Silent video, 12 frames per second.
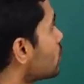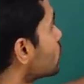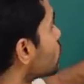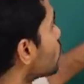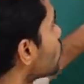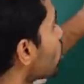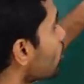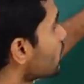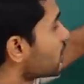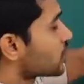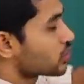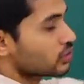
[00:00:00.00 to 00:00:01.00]
So,
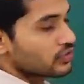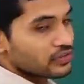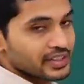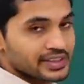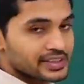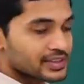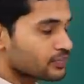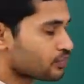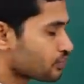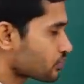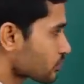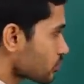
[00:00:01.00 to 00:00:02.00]
combination of lens.
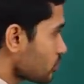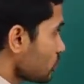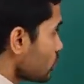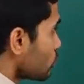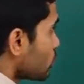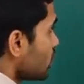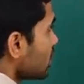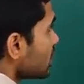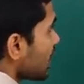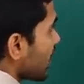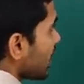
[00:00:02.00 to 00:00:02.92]
So, here the